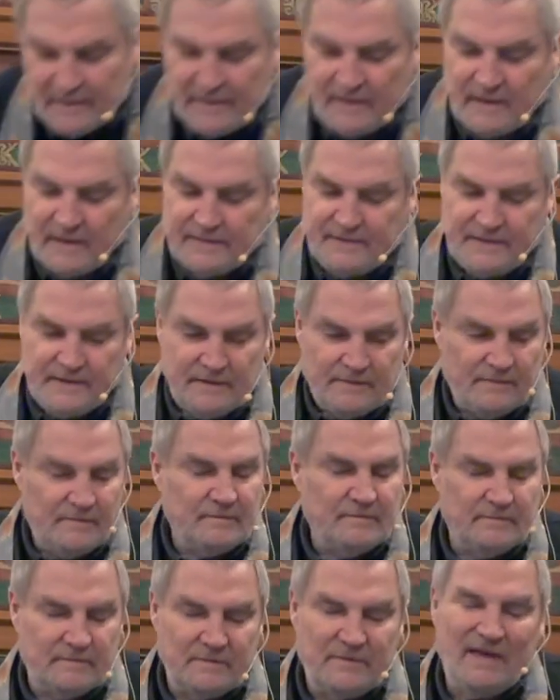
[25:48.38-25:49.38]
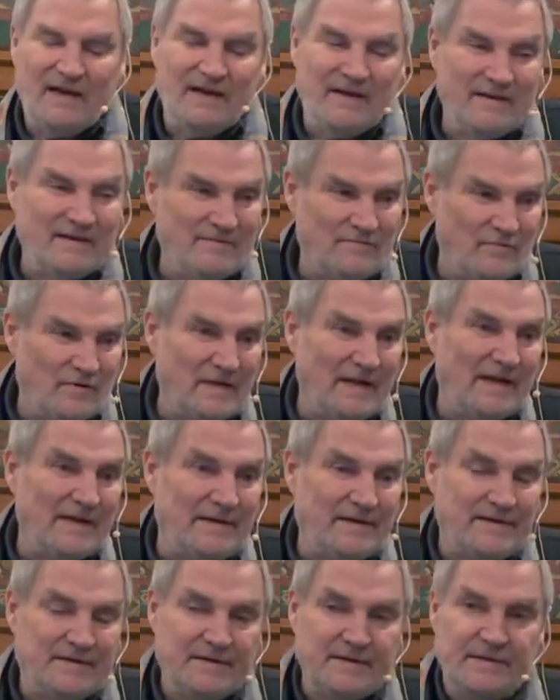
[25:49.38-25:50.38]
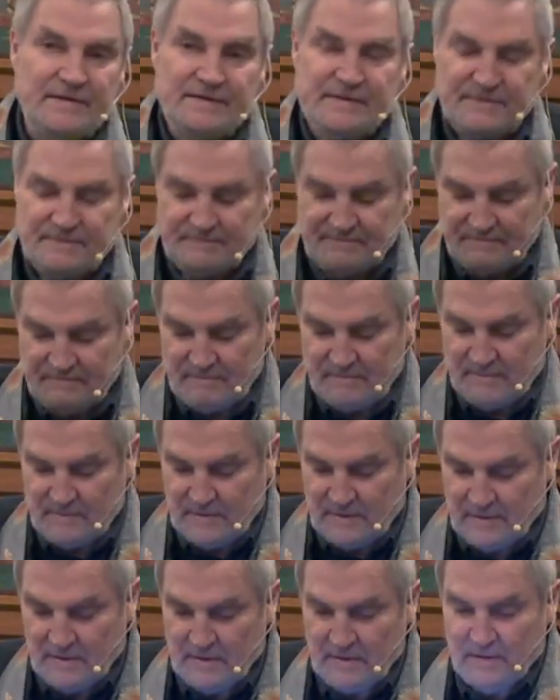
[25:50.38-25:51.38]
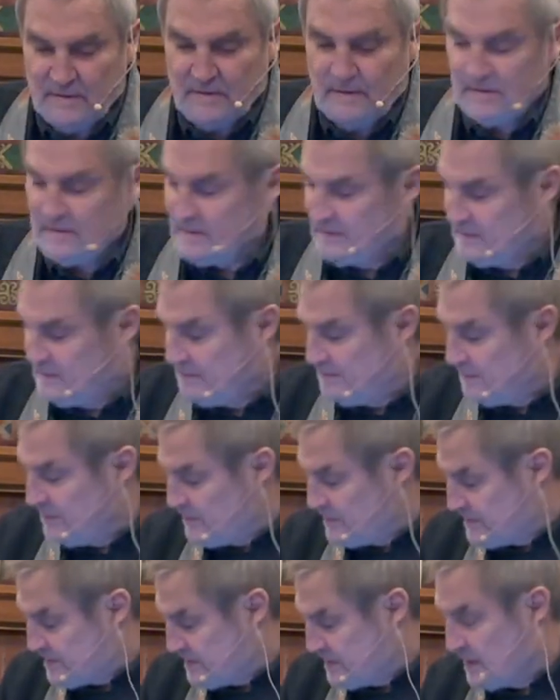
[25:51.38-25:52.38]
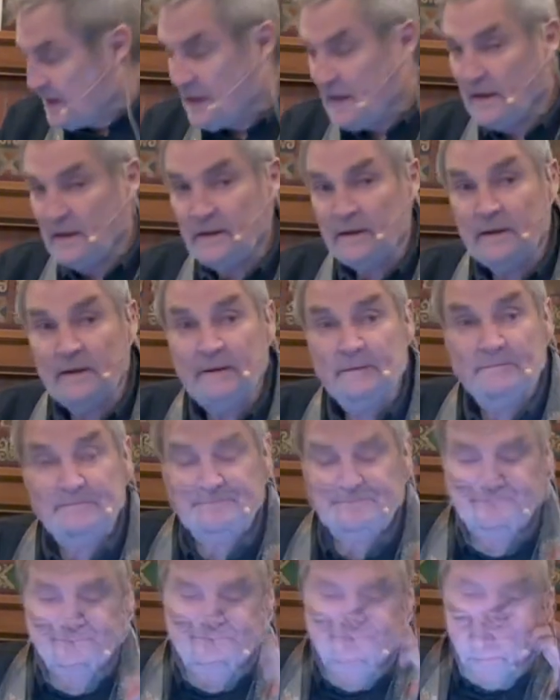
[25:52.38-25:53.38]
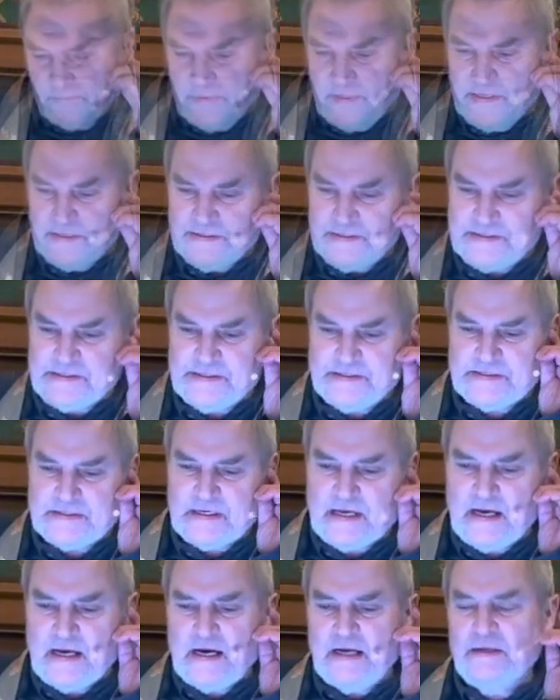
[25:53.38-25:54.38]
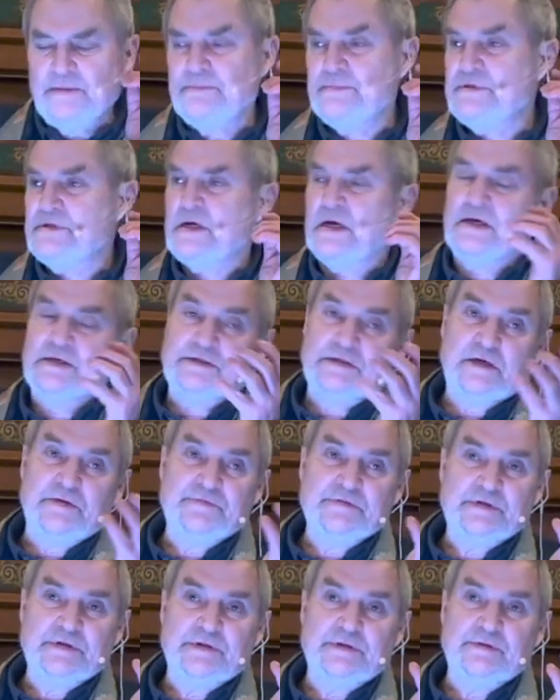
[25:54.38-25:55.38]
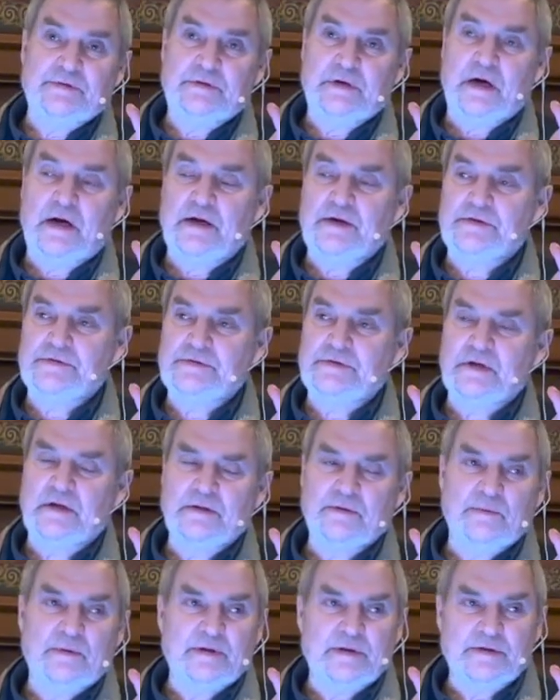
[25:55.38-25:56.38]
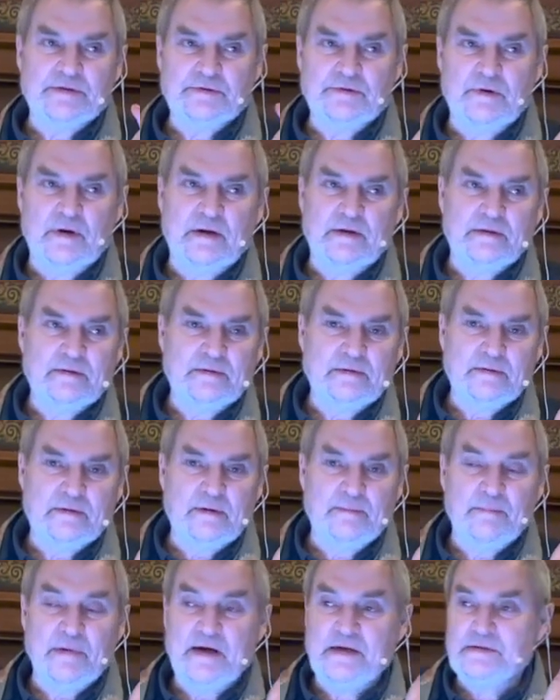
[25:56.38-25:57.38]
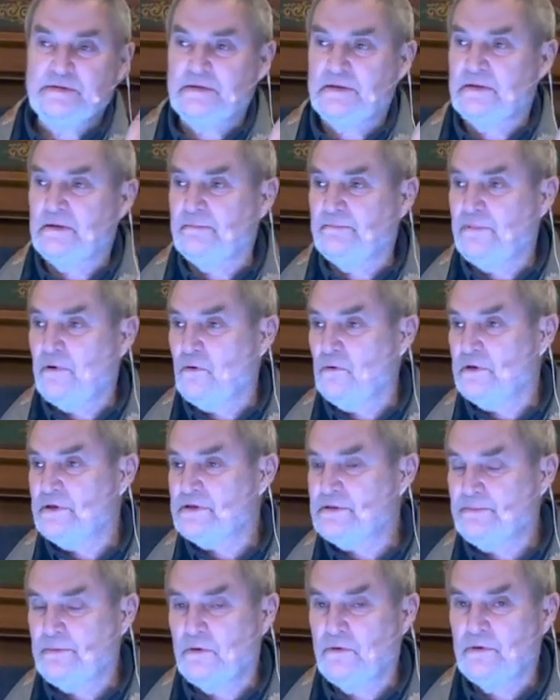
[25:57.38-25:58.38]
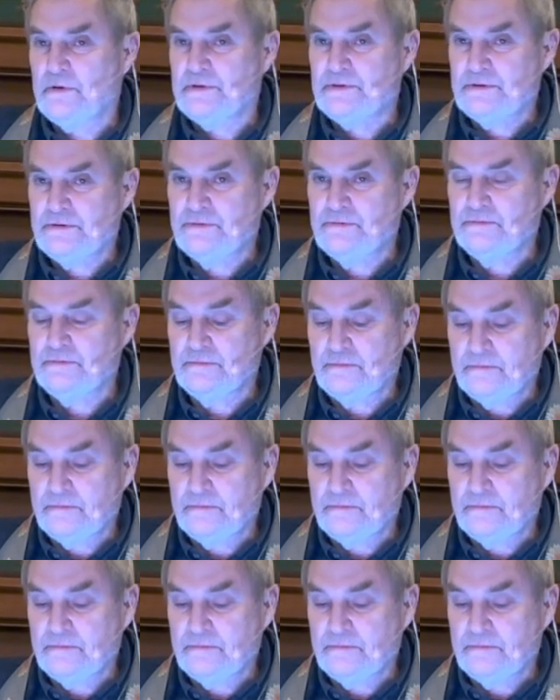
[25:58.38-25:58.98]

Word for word: way, I think, yeah, related to this, most likely. This is Adam Zagajewski, who died. It's another one of those great, amazing Polish poets who,